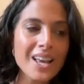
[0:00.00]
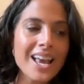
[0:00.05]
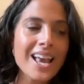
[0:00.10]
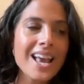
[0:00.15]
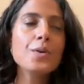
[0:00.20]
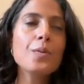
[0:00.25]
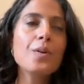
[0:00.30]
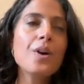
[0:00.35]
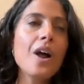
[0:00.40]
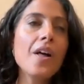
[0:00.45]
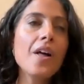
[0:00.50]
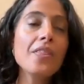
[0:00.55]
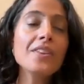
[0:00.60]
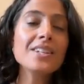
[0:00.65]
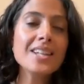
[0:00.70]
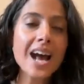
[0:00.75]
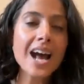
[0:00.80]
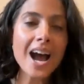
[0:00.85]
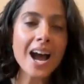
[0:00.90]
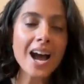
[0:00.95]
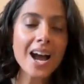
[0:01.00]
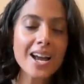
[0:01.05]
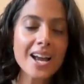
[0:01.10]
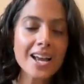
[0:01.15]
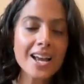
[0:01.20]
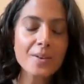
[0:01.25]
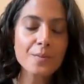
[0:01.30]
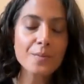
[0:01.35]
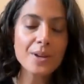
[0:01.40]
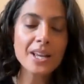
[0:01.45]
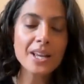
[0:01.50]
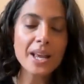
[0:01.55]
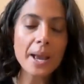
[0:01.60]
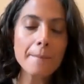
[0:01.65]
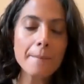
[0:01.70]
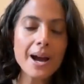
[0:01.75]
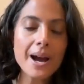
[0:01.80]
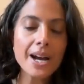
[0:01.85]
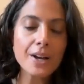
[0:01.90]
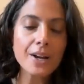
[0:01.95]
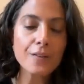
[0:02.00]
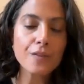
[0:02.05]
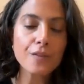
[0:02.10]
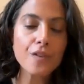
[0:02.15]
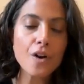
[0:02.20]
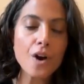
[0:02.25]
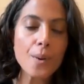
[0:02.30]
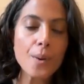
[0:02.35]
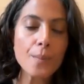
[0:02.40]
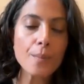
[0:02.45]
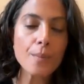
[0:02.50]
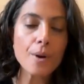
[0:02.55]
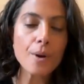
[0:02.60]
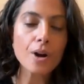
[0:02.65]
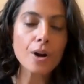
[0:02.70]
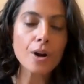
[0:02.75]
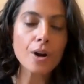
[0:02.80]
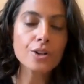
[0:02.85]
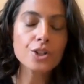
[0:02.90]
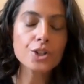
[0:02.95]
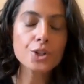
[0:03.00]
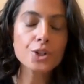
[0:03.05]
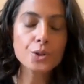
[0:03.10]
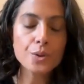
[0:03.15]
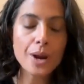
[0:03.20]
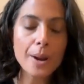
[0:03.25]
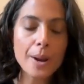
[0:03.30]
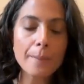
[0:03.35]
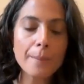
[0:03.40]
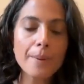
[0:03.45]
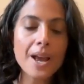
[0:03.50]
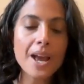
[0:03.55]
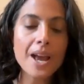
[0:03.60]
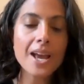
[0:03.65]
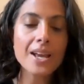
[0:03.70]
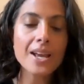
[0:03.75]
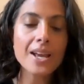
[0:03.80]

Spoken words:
And so we're on this high and we get back from our trip